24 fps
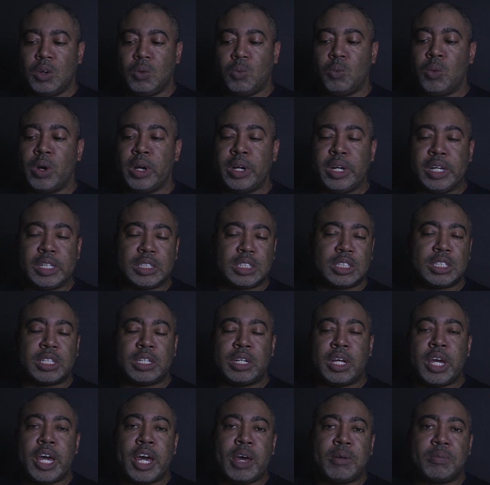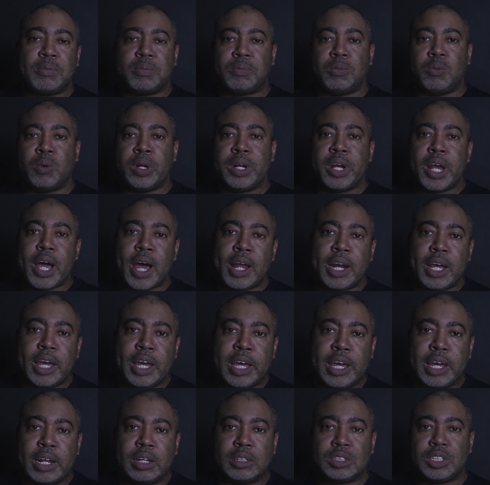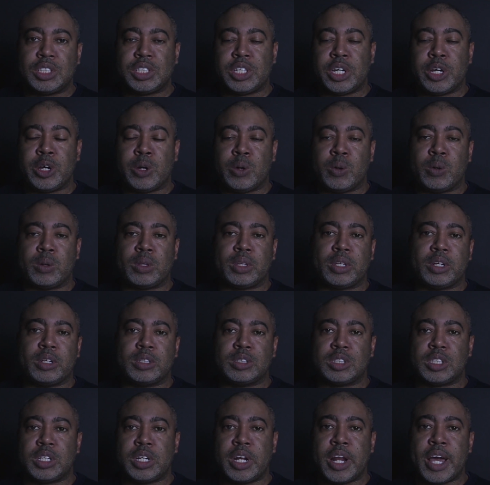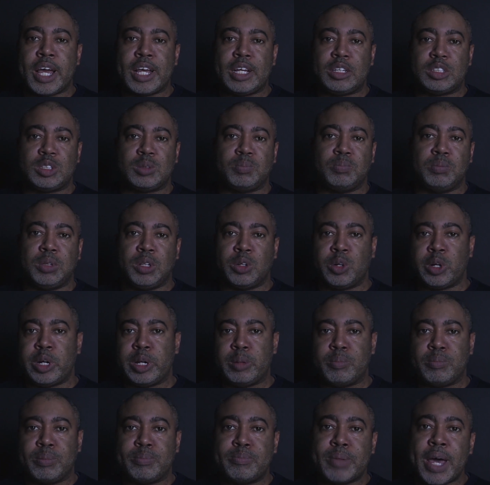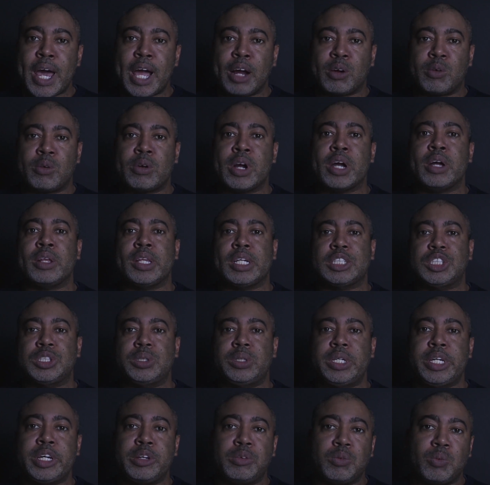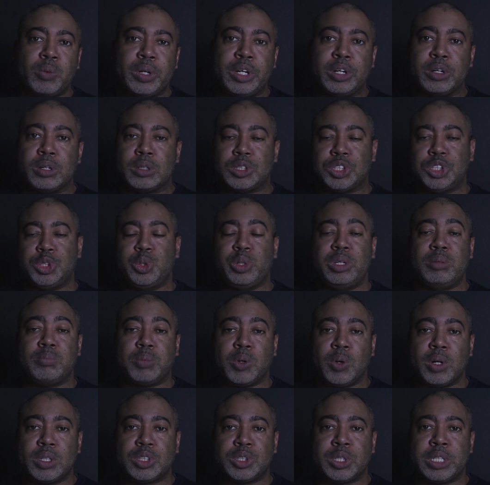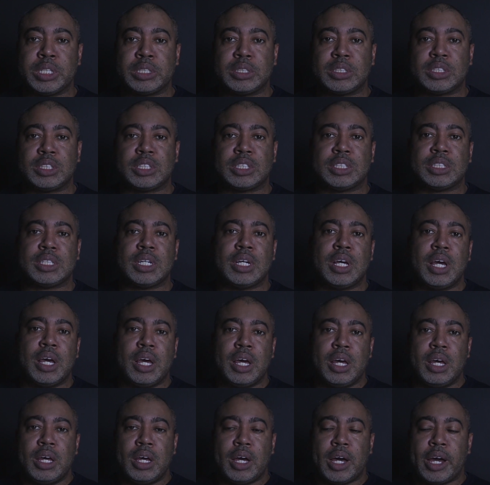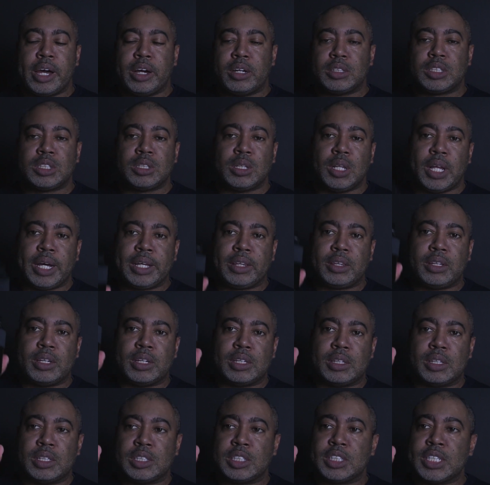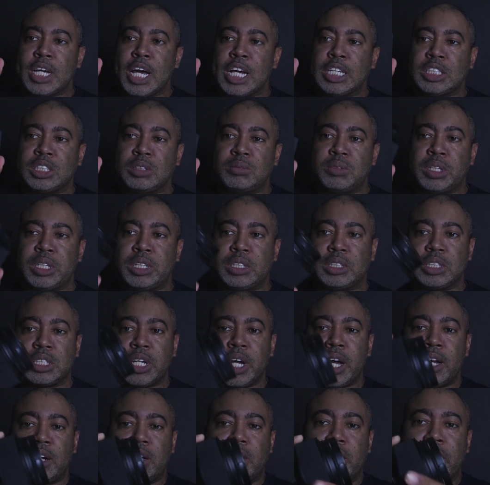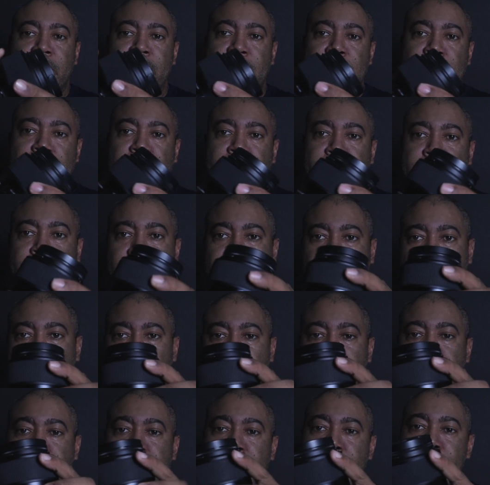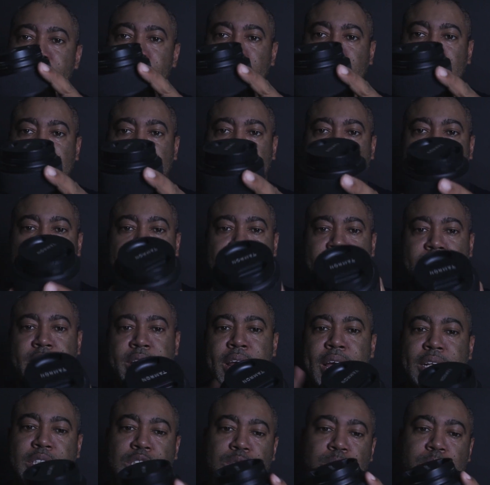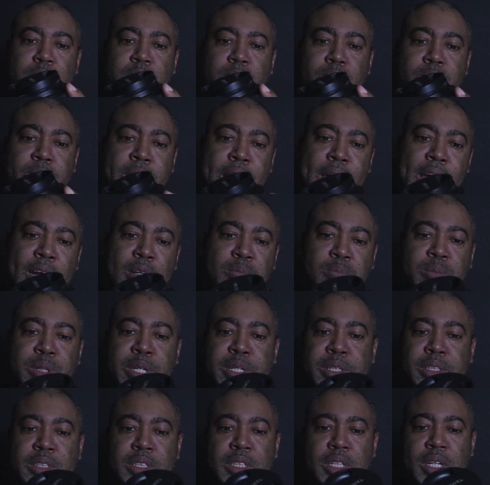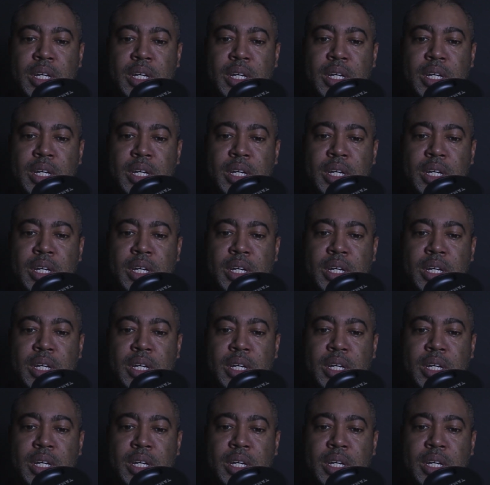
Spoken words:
one, it's an f1.8, so there's a nice blurry background that you get when you're shooting portraits. I also like the size of it. It's kind of nice and compact. Not too compact, but